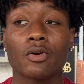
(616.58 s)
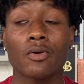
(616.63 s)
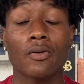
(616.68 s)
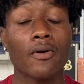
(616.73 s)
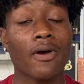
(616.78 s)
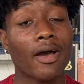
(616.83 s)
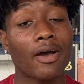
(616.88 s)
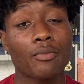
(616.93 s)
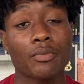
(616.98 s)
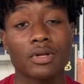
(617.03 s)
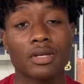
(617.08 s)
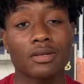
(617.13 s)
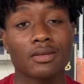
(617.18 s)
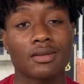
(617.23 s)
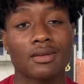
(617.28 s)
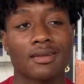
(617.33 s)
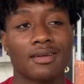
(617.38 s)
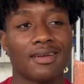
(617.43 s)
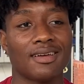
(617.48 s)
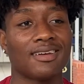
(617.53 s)
I've been
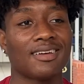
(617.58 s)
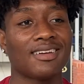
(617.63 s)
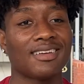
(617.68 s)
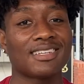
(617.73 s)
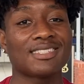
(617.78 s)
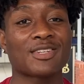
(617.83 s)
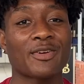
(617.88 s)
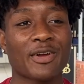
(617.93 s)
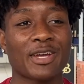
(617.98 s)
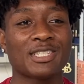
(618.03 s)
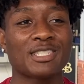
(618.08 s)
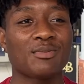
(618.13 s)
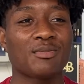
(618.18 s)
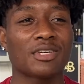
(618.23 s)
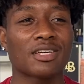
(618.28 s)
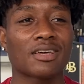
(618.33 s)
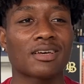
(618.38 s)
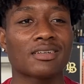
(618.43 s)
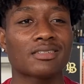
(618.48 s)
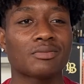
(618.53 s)
it's crazy
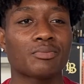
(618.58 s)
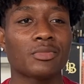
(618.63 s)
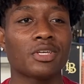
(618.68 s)
because